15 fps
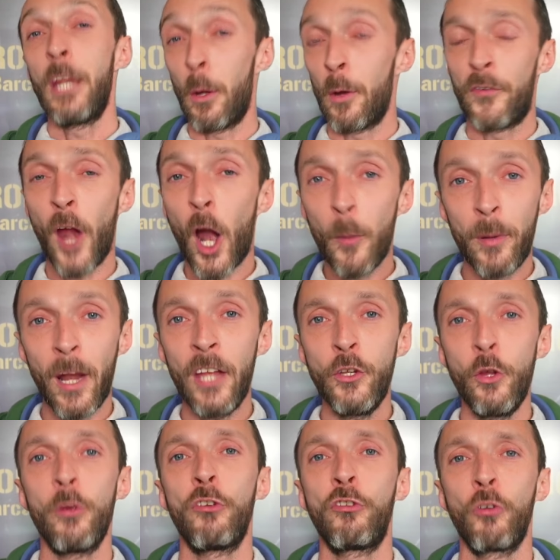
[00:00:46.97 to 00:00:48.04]
Now if you are brand
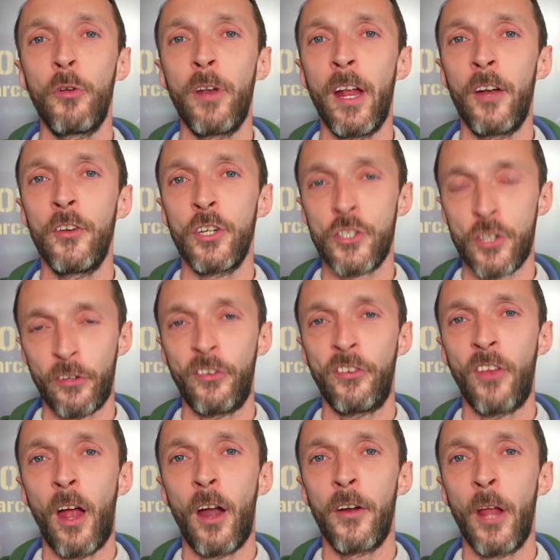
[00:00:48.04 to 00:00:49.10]
new to Sorare and you're just
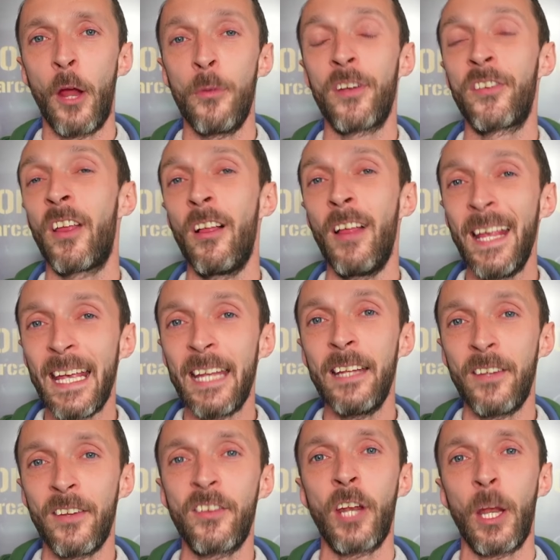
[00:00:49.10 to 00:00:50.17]
starting out, there's a link in the
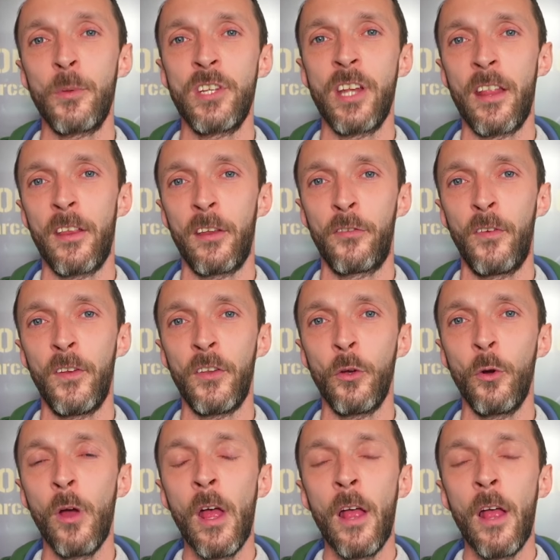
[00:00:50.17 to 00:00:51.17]
description of this video